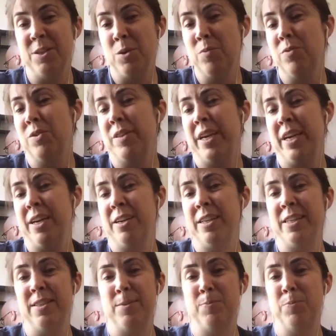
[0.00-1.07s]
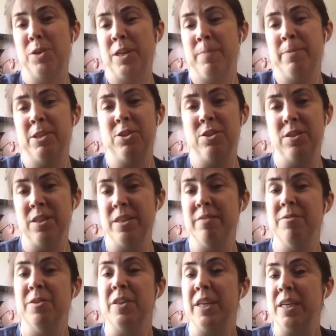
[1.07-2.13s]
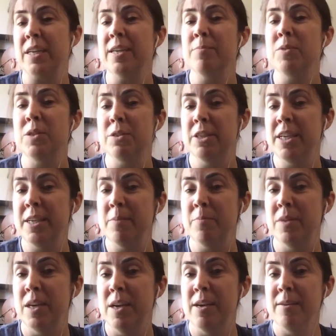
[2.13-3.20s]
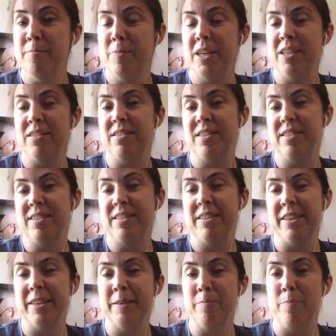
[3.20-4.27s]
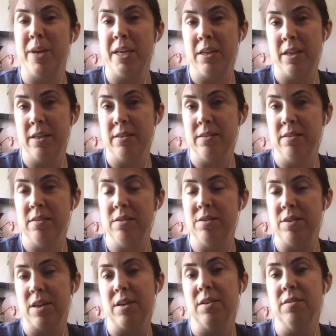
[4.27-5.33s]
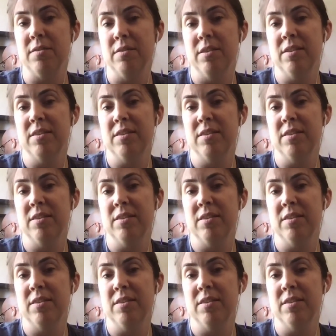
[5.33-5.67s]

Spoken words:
over there, and it's pretty much just a different income stream, but it's still in beta. So,